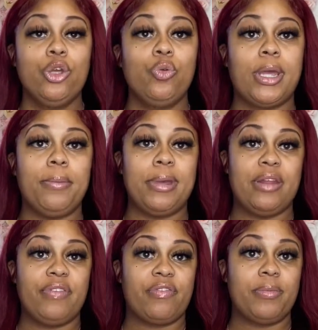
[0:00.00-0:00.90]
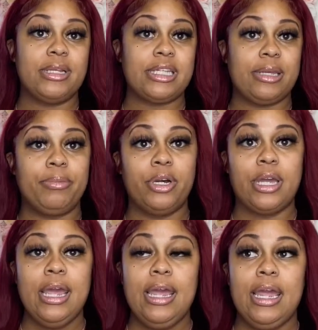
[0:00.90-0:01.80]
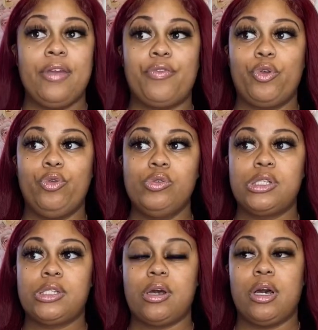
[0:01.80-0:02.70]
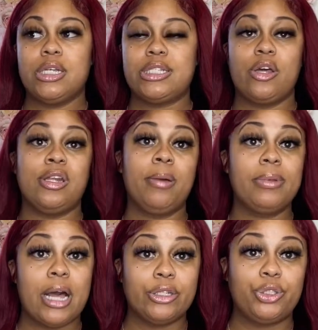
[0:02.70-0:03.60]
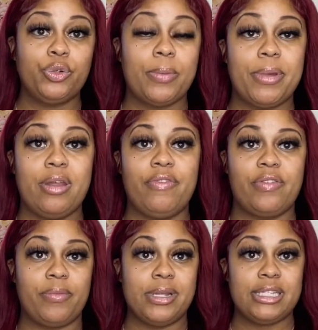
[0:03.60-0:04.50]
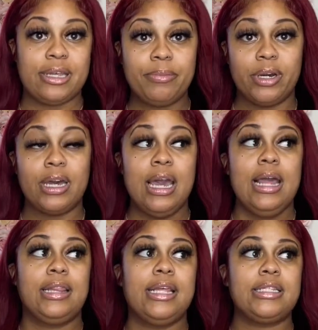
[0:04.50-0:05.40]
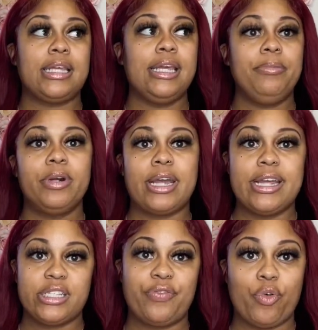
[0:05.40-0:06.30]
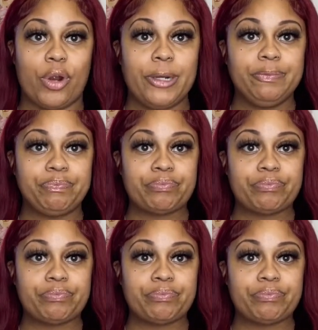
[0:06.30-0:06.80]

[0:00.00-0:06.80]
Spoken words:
you can benefit from this ebook. If you sell lip gloss, you can benefit from this ebook. This ebook is for